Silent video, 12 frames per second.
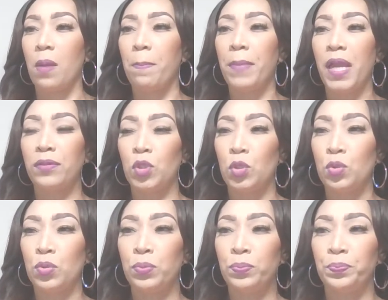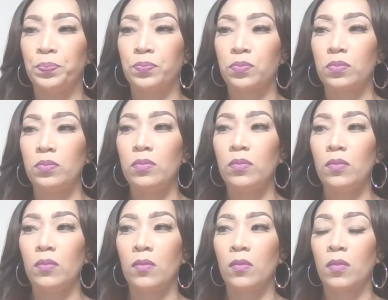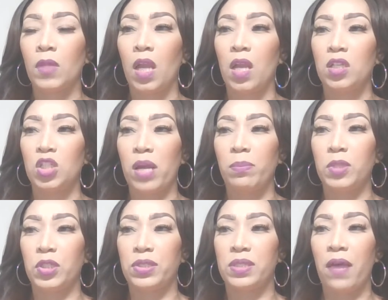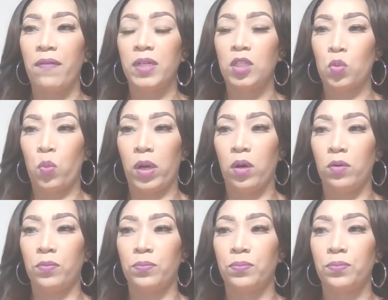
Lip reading: Matthew chapter 7 and 12.